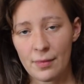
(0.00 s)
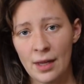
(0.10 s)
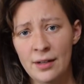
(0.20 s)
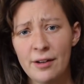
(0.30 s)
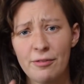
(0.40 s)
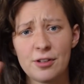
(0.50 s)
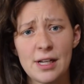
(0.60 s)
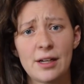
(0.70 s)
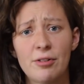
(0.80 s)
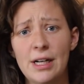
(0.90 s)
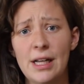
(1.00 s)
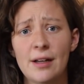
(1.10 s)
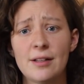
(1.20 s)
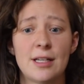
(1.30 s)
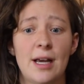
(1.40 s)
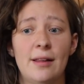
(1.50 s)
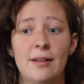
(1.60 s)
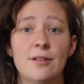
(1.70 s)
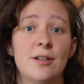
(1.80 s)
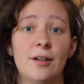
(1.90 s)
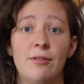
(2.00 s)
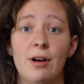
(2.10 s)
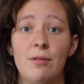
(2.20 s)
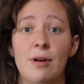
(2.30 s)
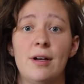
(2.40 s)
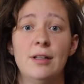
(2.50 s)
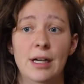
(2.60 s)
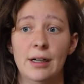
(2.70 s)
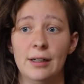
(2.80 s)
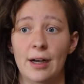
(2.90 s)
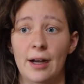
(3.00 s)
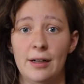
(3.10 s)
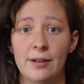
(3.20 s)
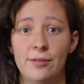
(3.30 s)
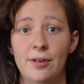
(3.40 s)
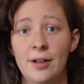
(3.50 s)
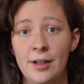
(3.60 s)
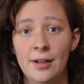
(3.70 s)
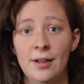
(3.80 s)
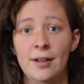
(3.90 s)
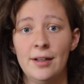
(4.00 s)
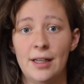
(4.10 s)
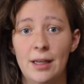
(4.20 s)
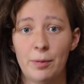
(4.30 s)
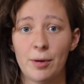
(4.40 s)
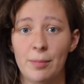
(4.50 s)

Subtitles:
ingredients, and that's a great way to kind of keep your